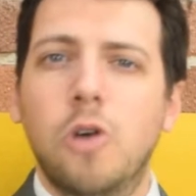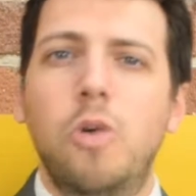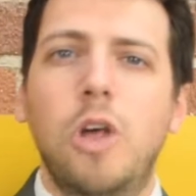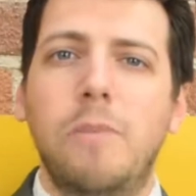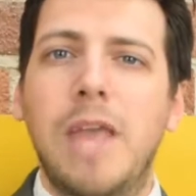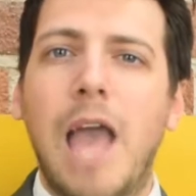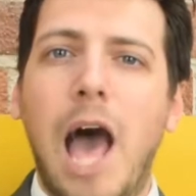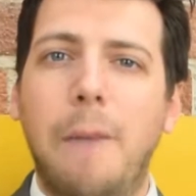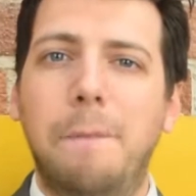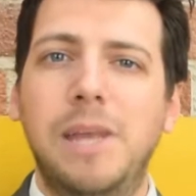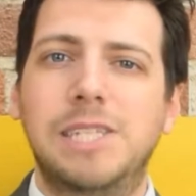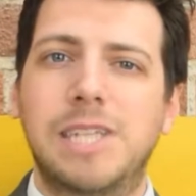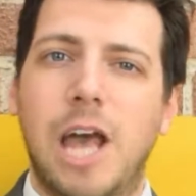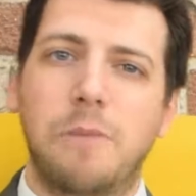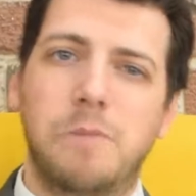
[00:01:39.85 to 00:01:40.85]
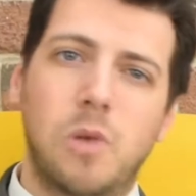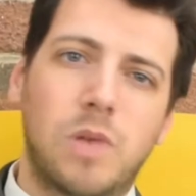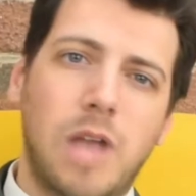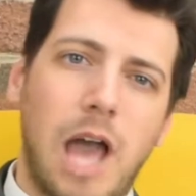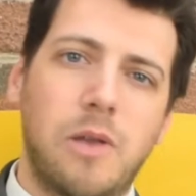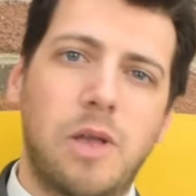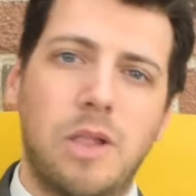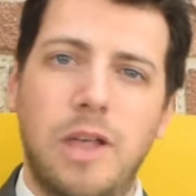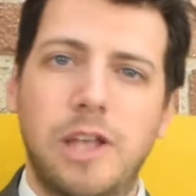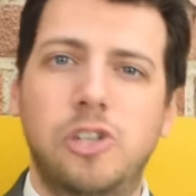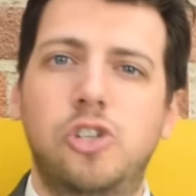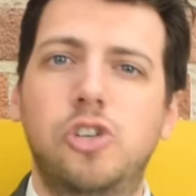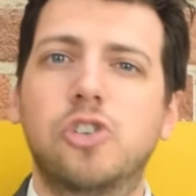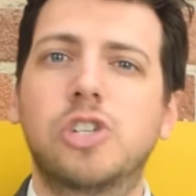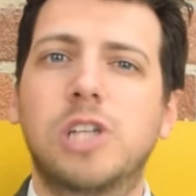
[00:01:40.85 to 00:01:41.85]
We'll be happy to help you
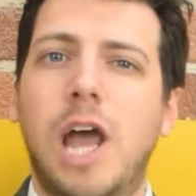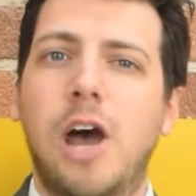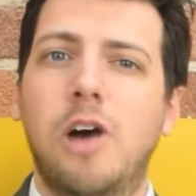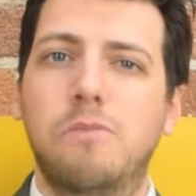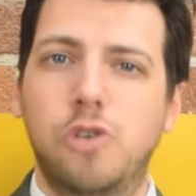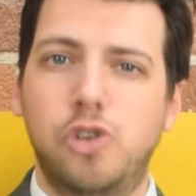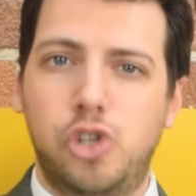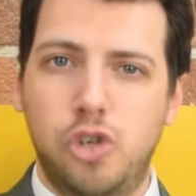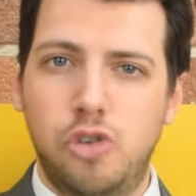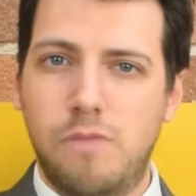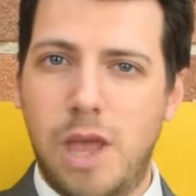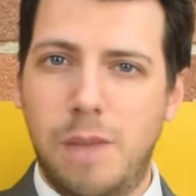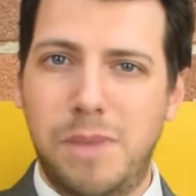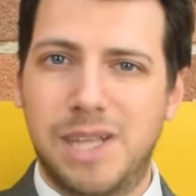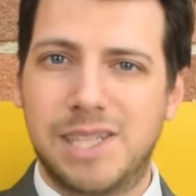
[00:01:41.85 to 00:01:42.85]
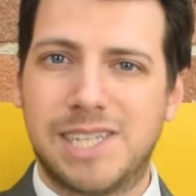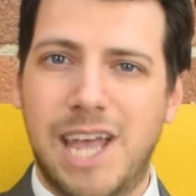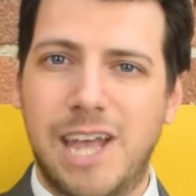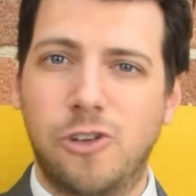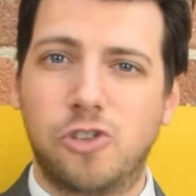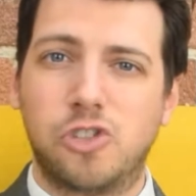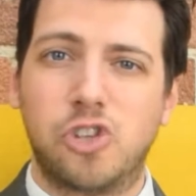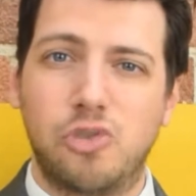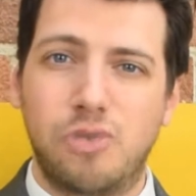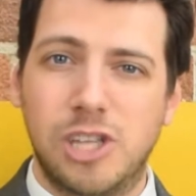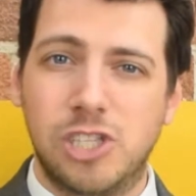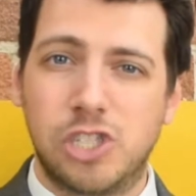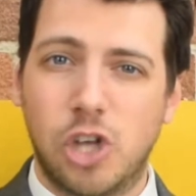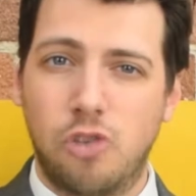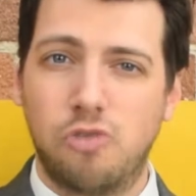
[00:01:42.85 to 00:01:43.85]
calculate just how much you may be entitled to
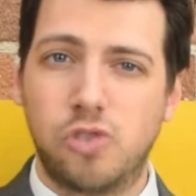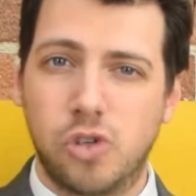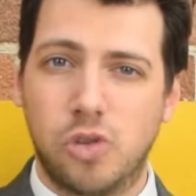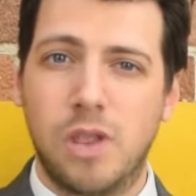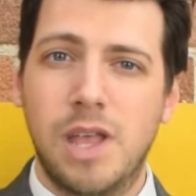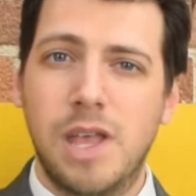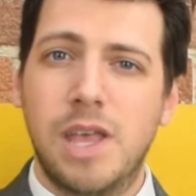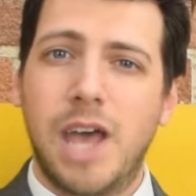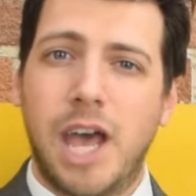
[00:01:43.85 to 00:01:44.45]
in total,